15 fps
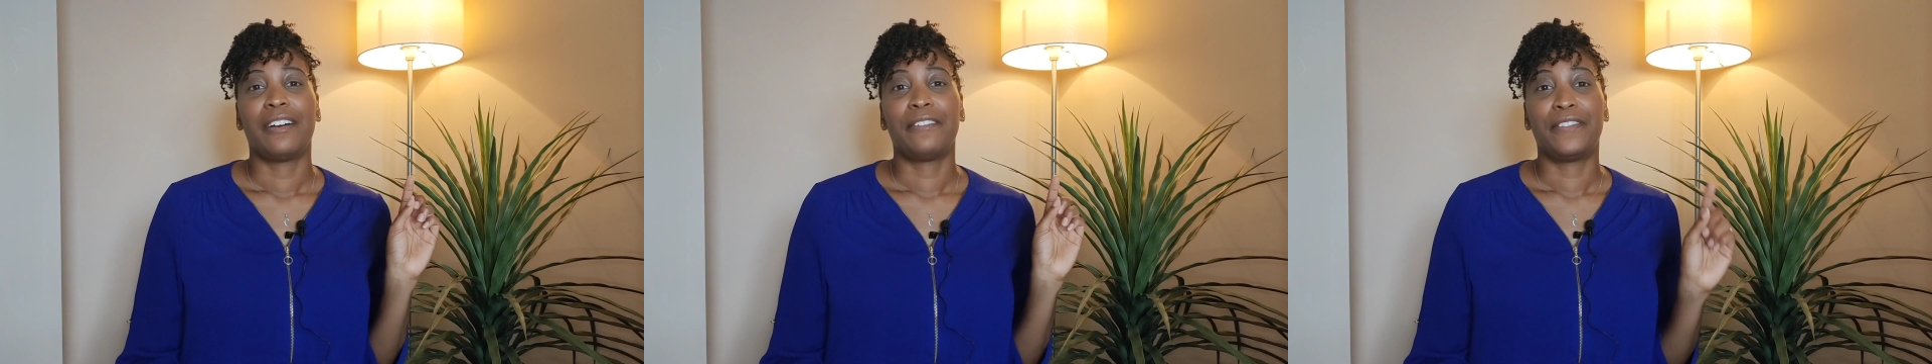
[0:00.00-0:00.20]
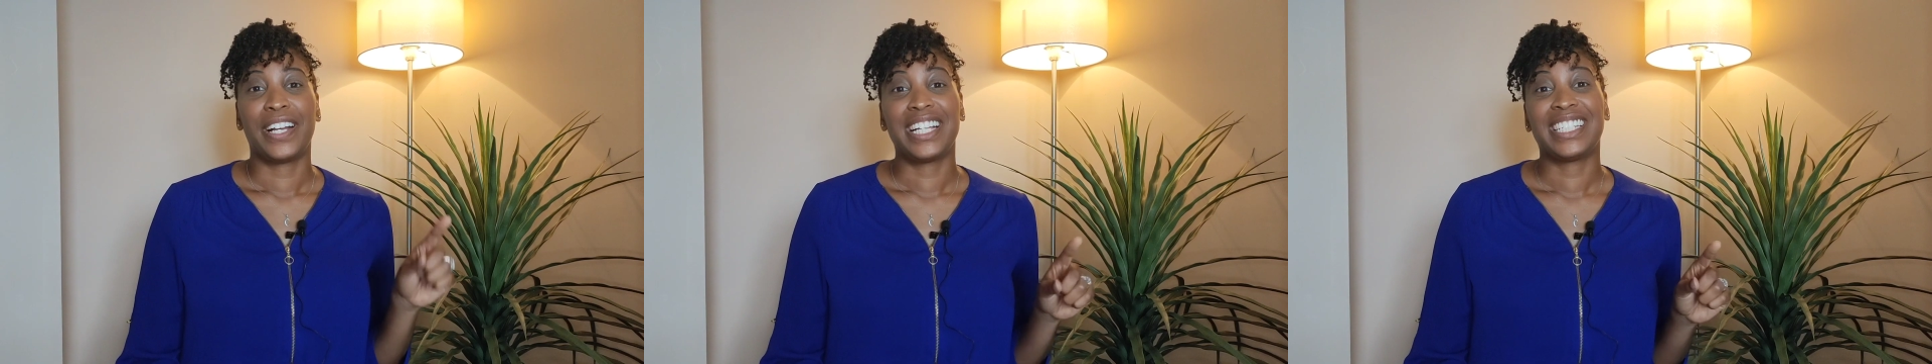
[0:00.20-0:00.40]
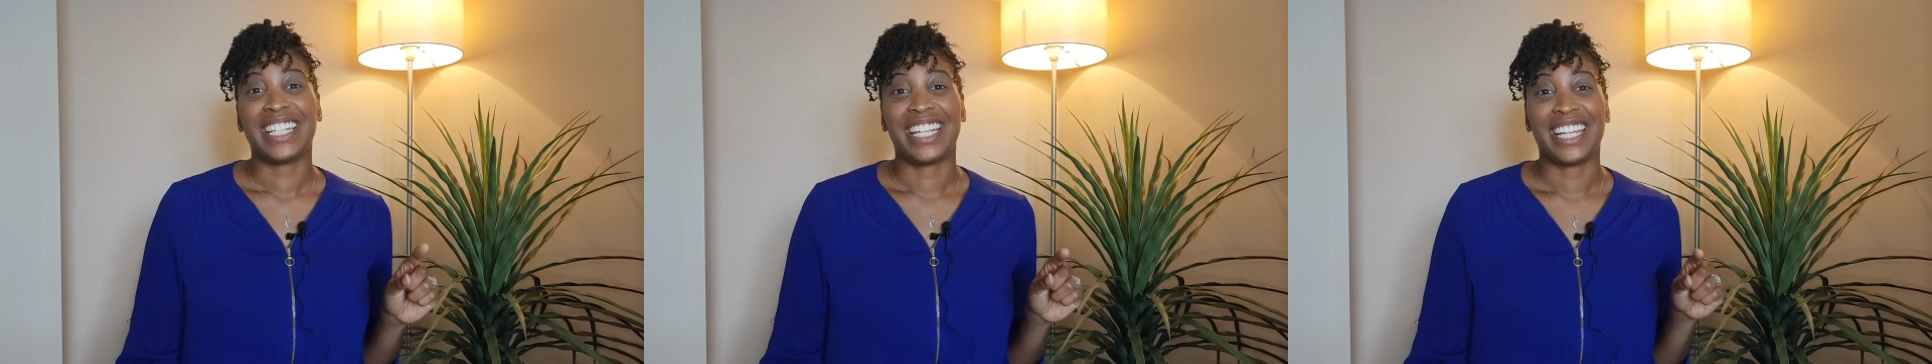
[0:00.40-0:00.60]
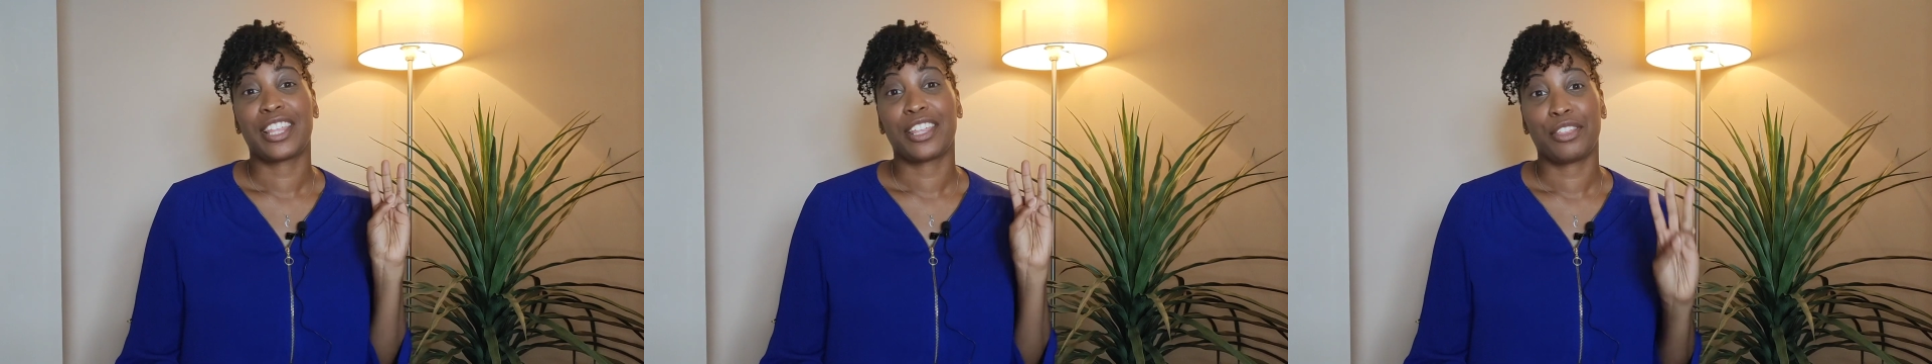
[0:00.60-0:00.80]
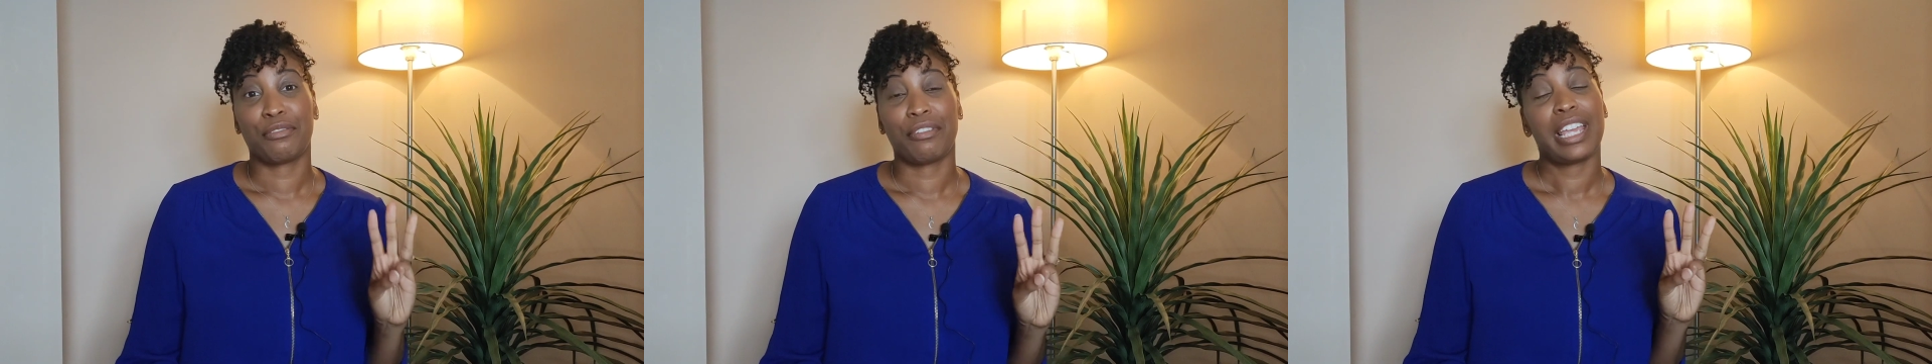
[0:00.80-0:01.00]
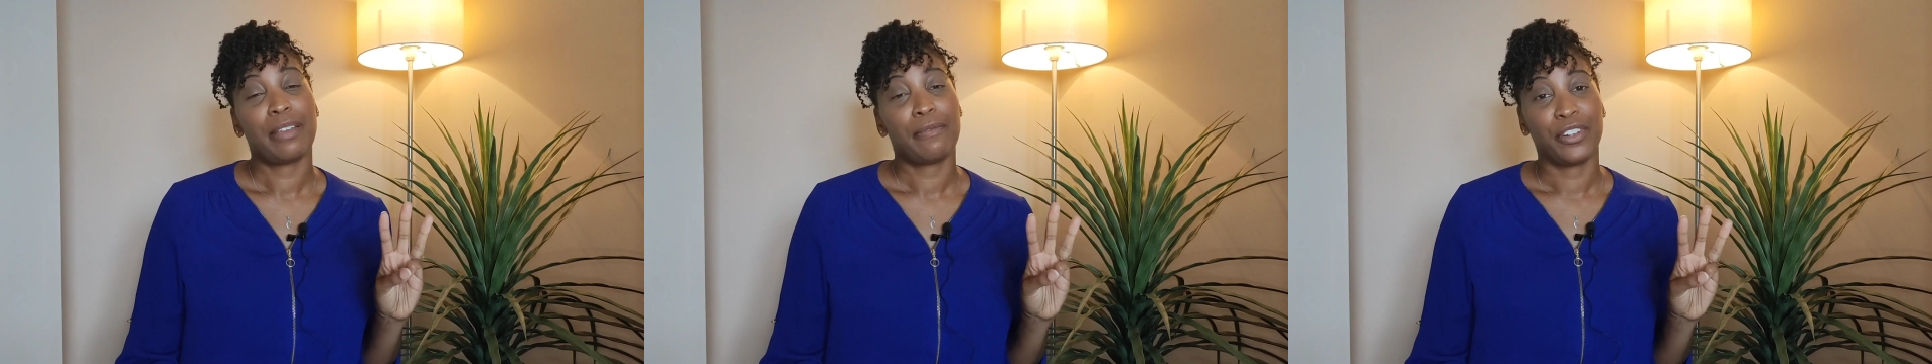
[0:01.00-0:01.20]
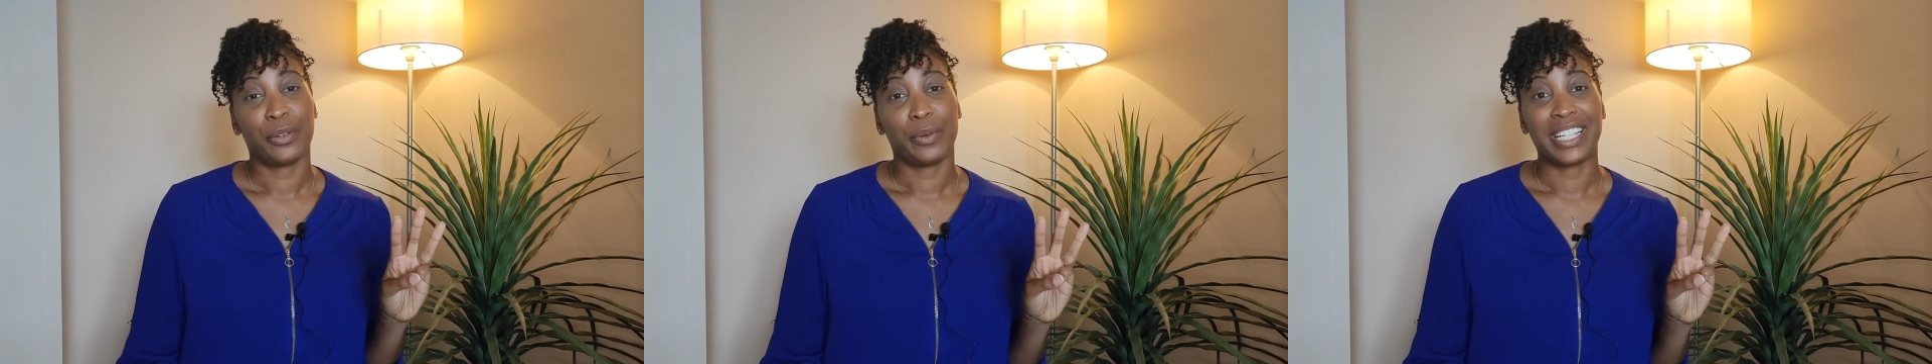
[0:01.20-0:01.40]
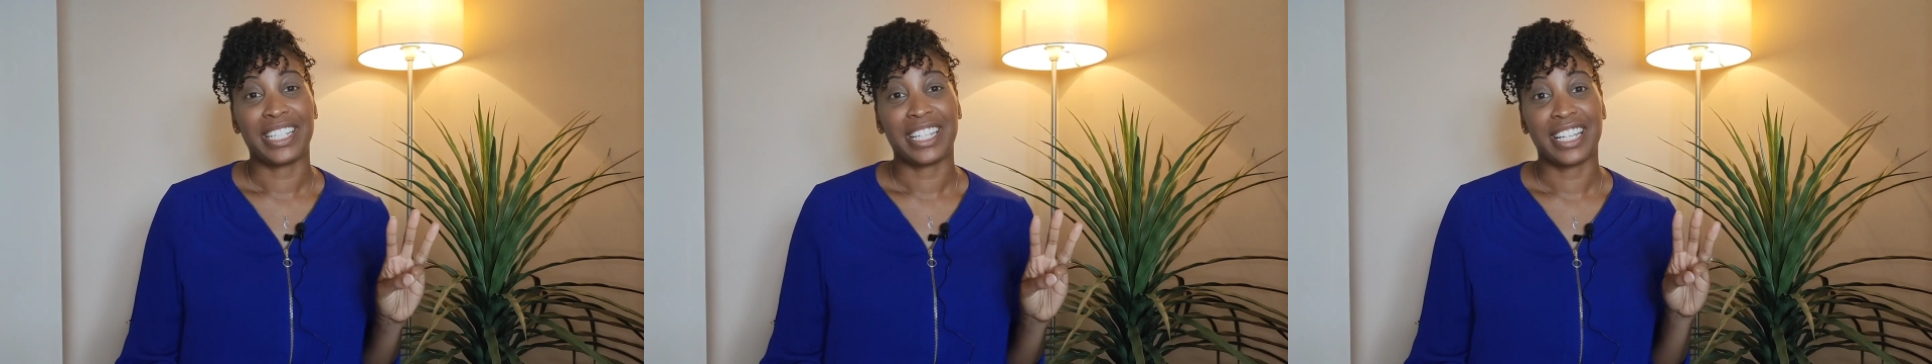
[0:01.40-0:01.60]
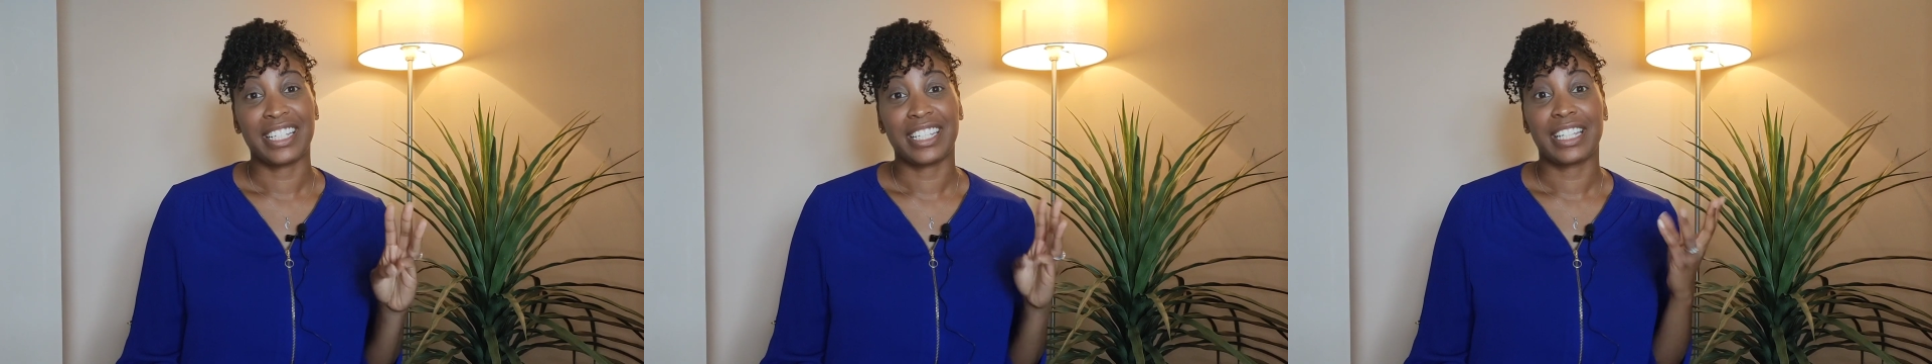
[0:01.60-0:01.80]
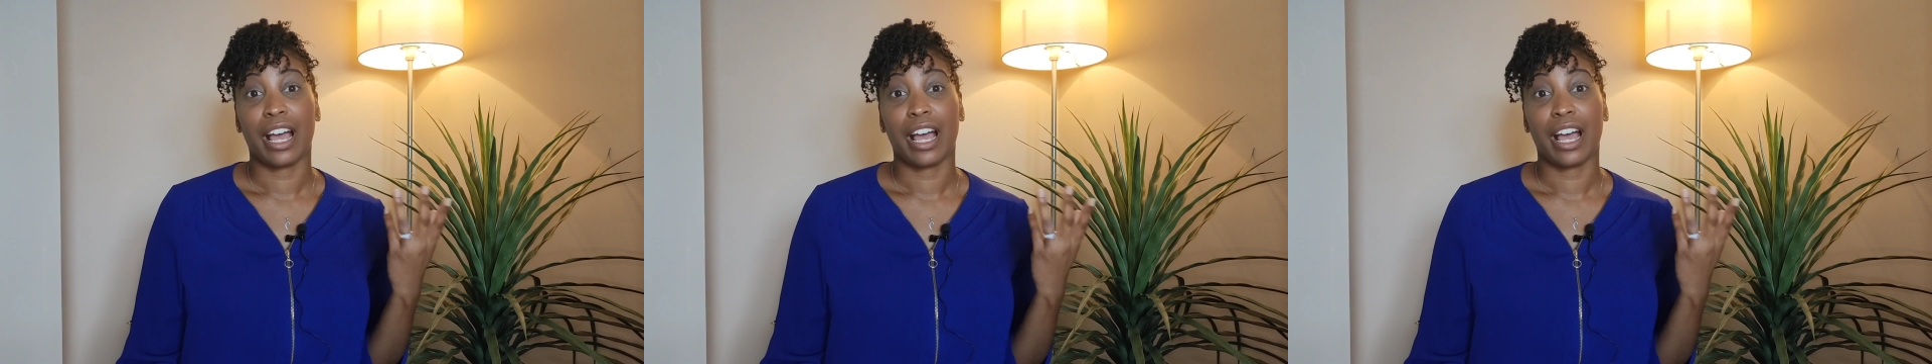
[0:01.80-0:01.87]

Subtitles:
Firstly, the 3 influencers